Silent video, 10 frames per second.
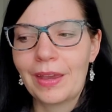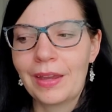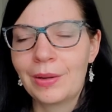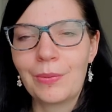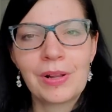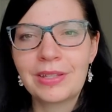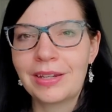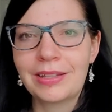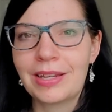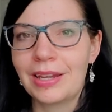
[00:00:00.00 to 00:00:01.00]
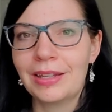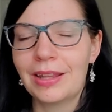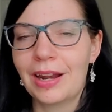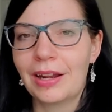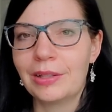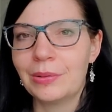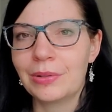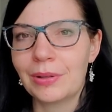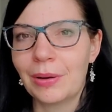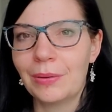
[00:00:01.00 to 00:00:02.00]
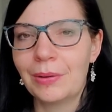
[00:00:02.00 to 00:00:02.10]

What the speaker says: And it wasn't intended that I do so.